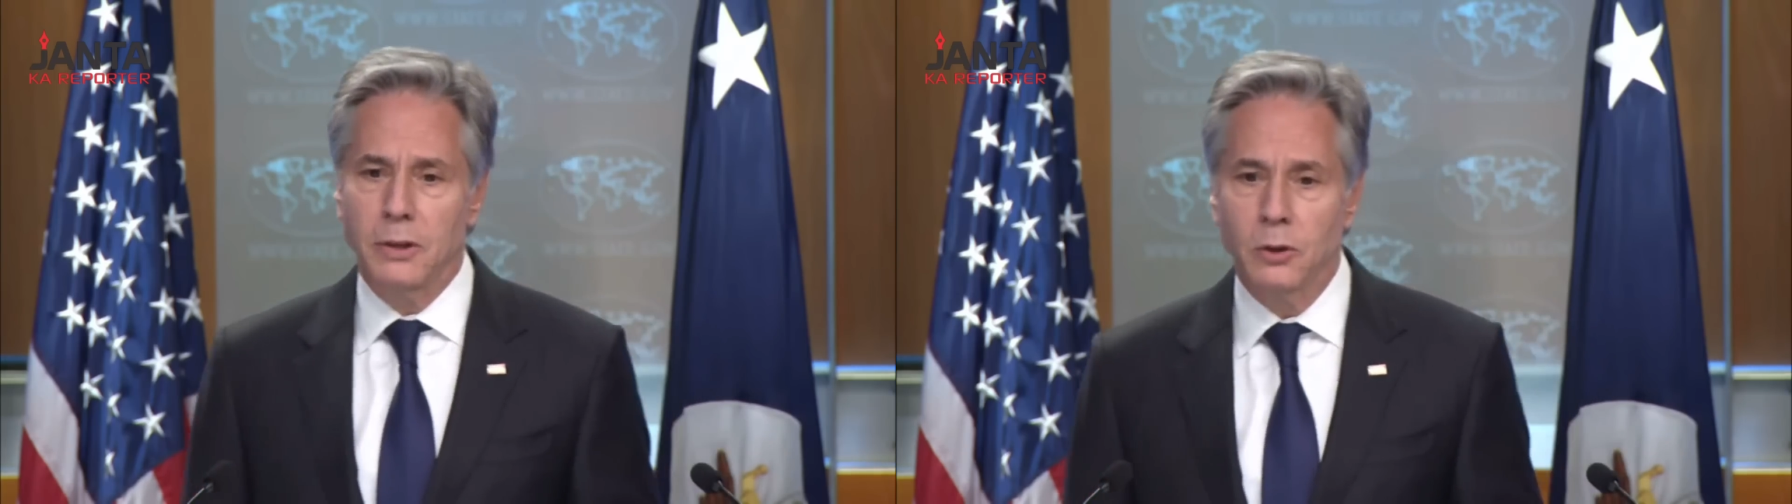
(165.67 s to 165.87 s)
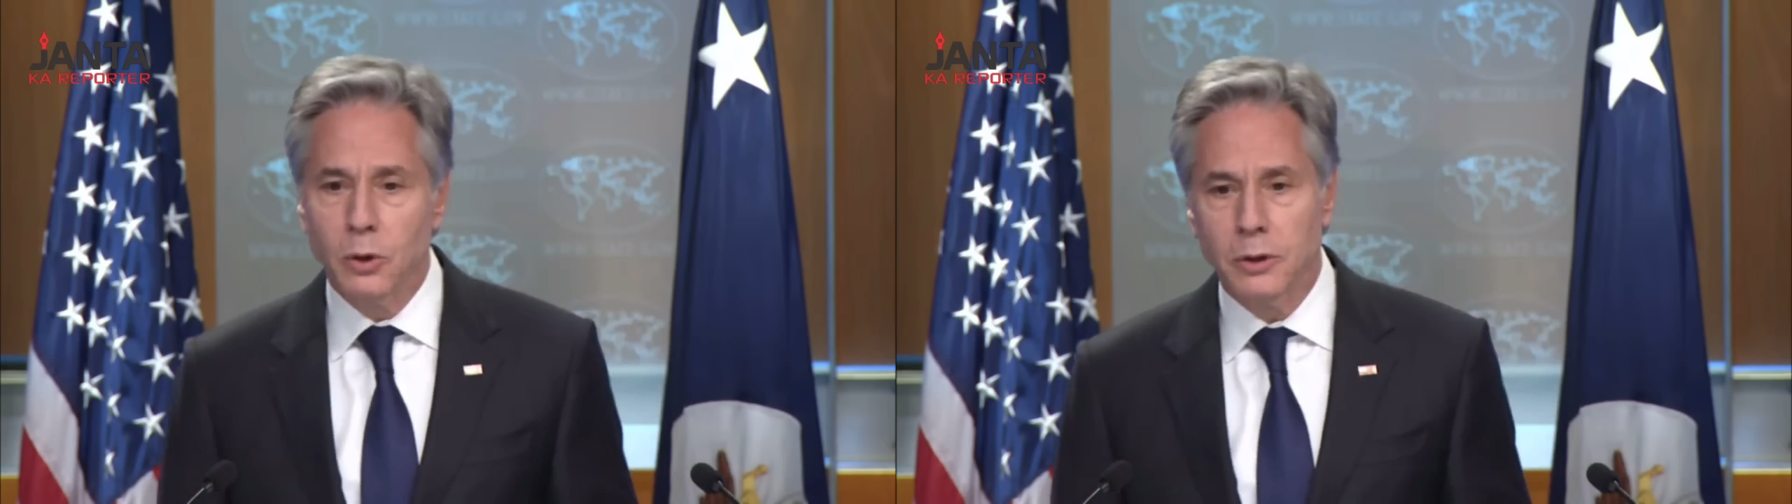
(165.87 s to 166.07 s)

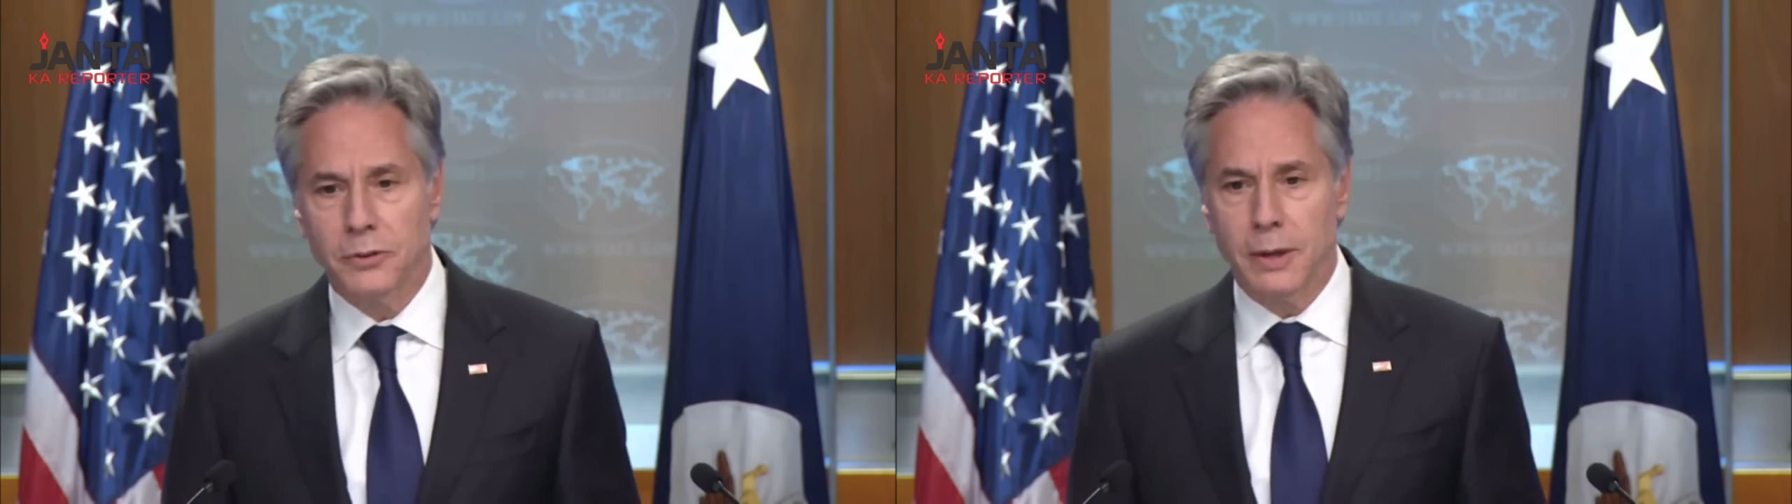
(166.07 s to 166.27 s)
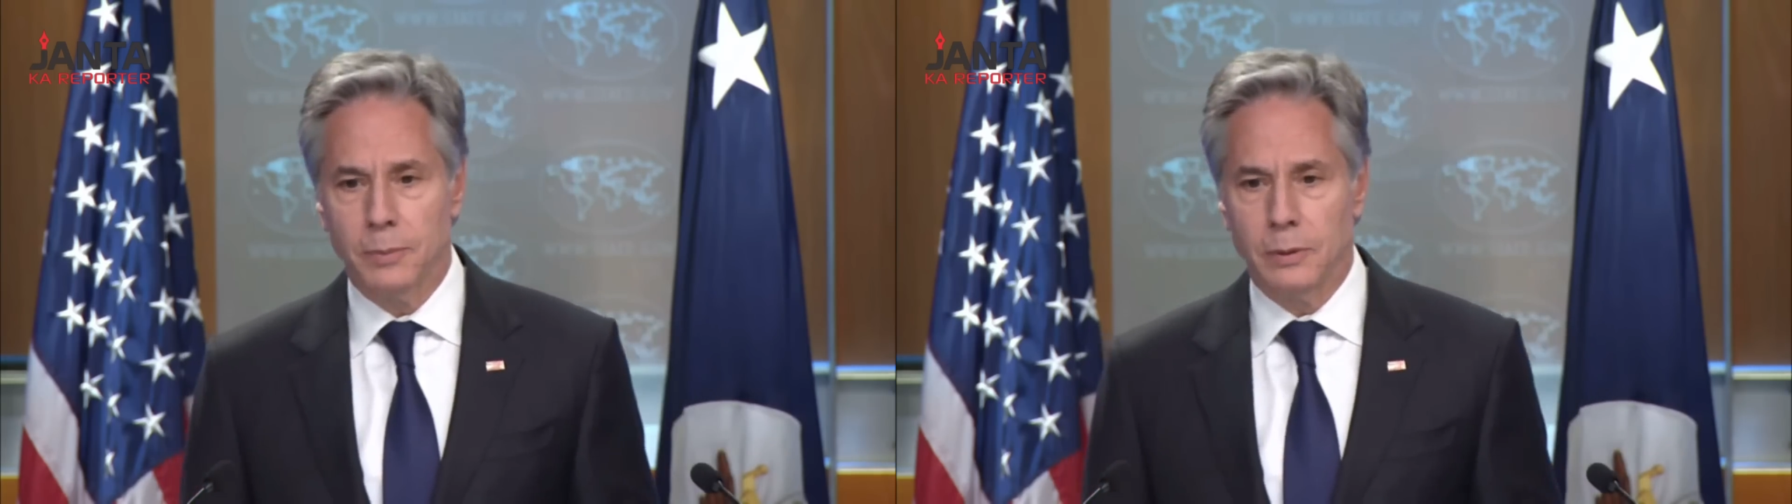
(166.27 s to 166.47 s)
a good
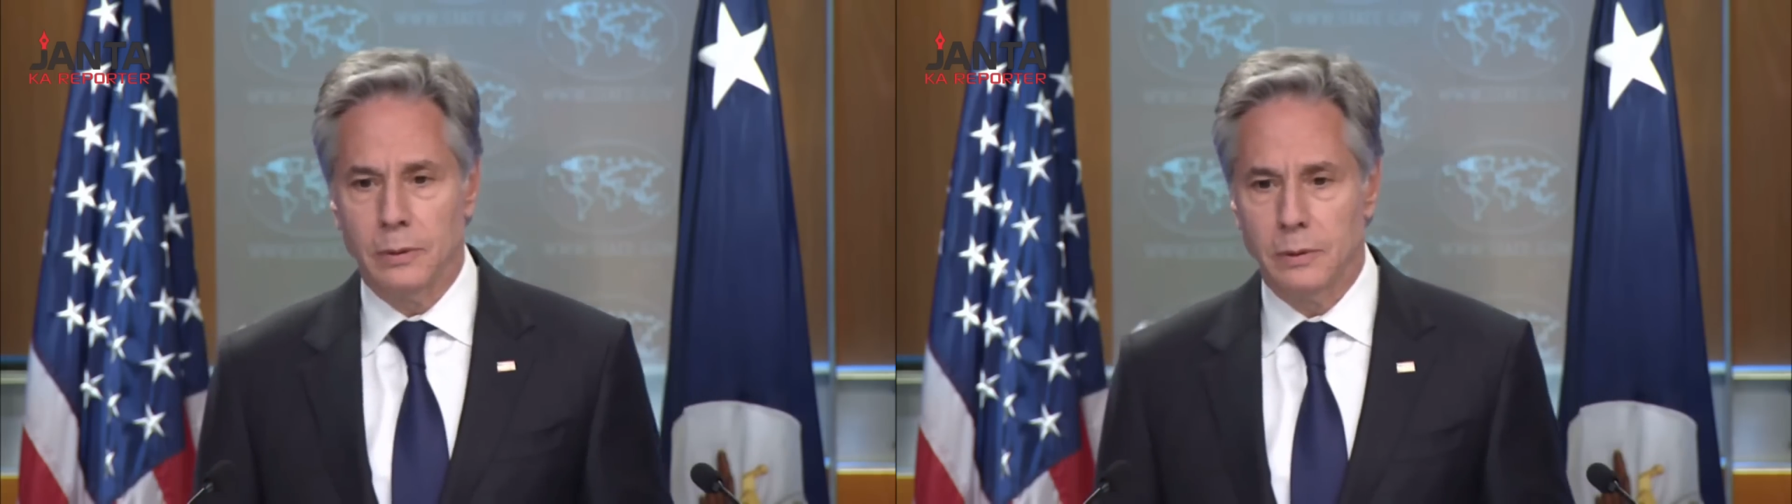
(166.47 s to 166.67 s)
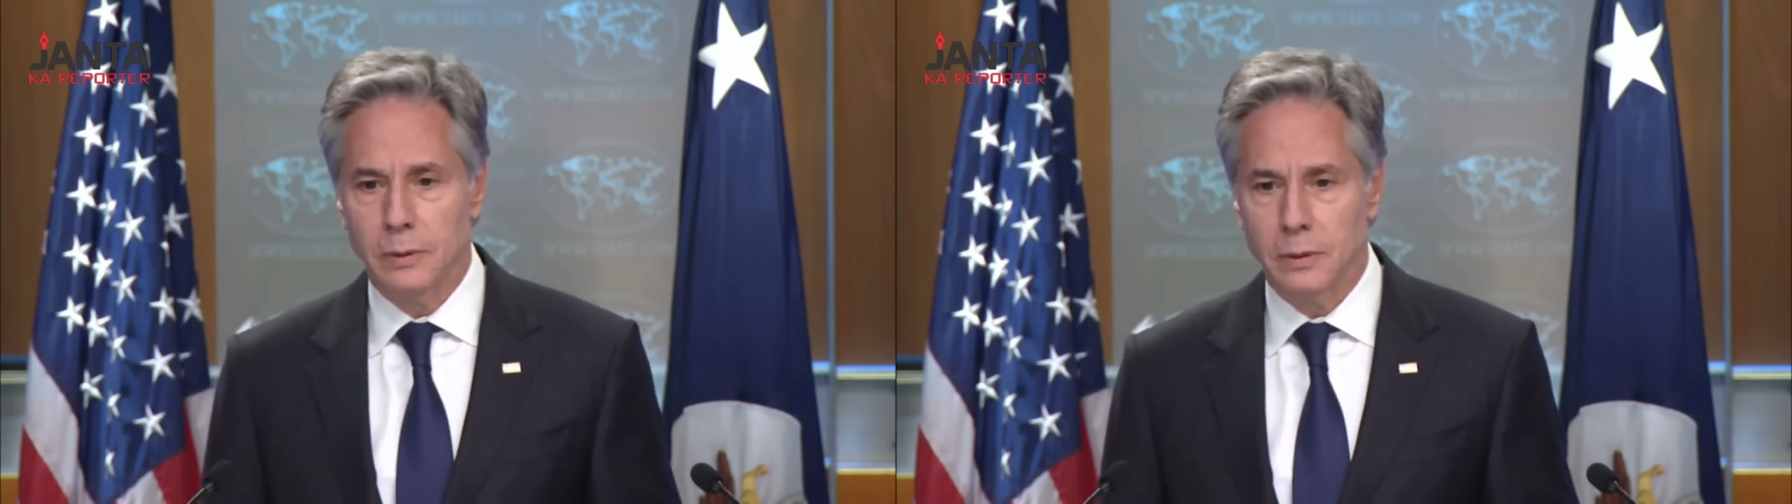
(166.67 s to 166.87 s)
example
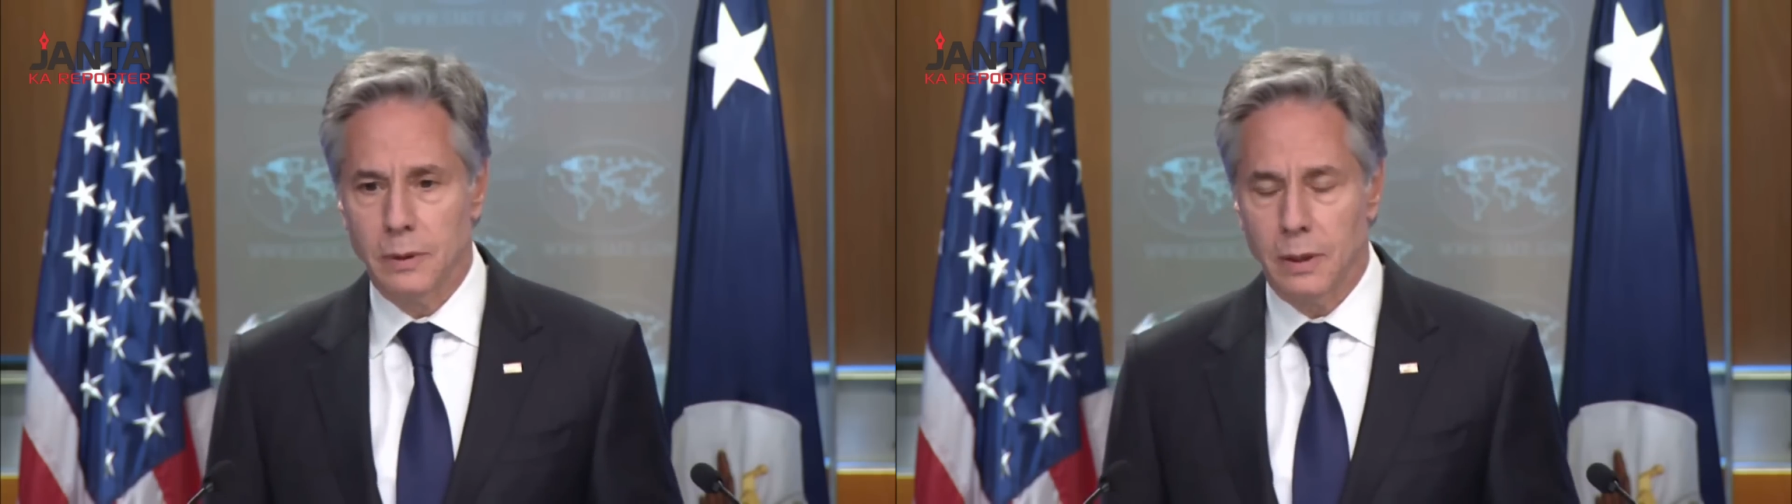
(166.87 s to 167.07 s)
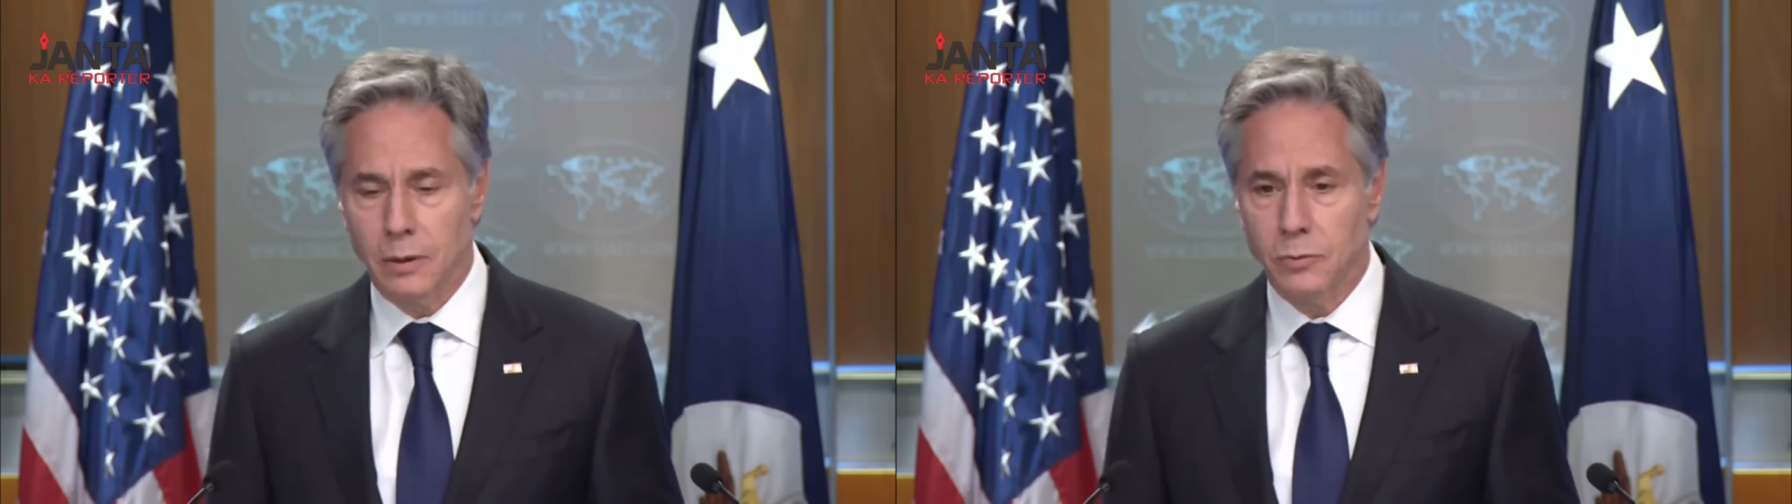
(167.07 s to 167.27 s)

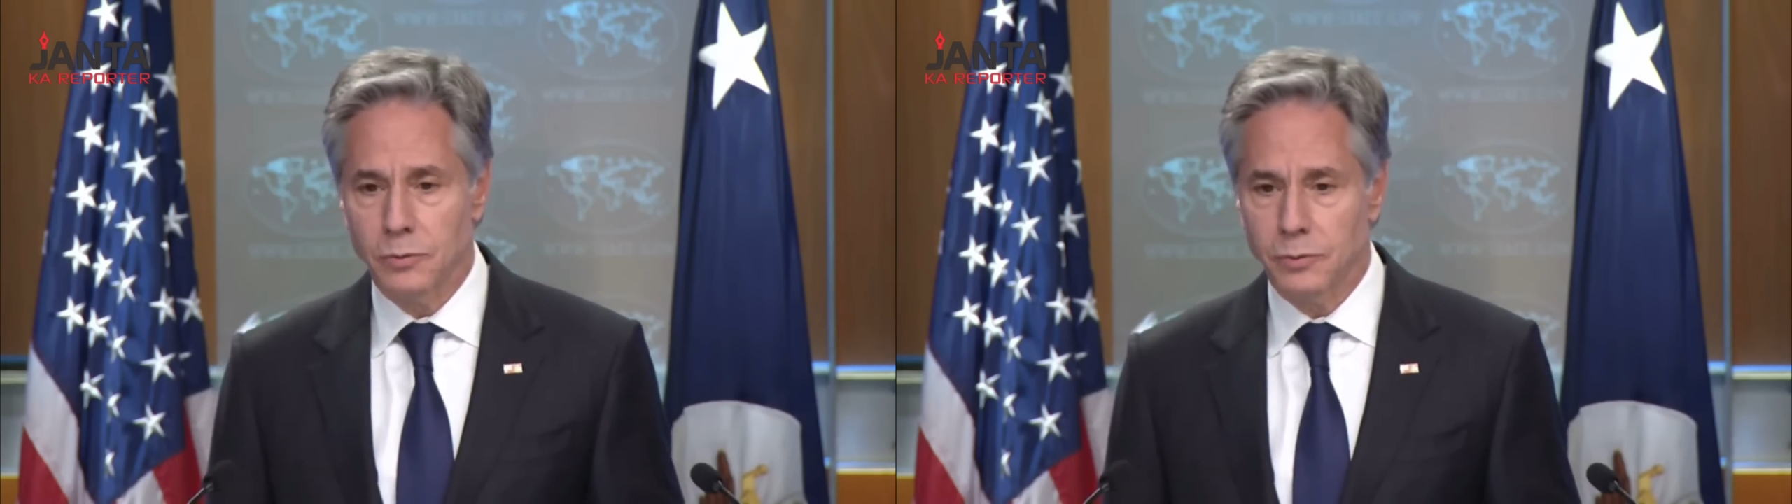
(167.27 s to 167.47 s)
of